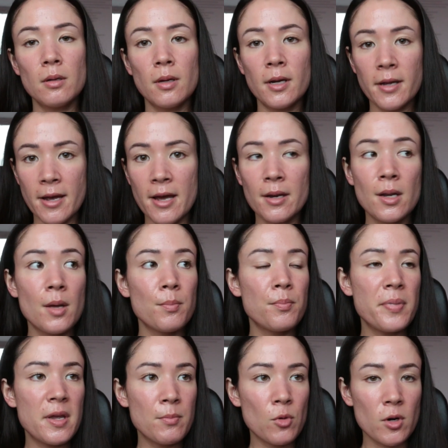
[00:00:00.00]
again,
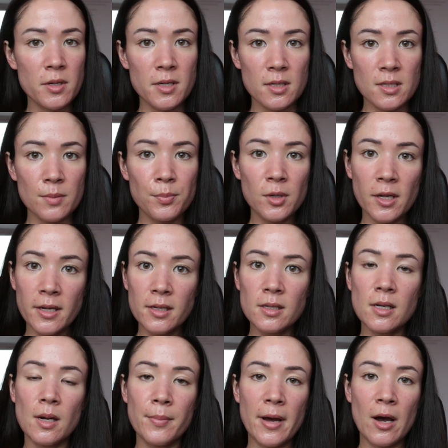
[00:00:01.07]
be more disciplined
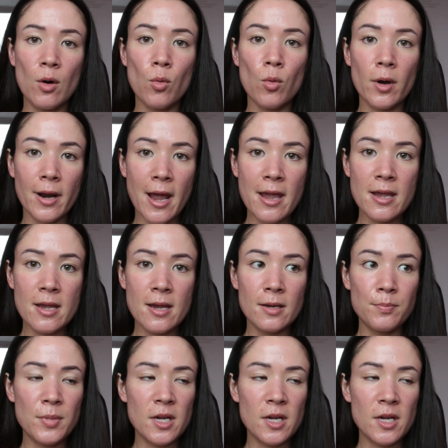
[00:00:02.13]
about what I eat,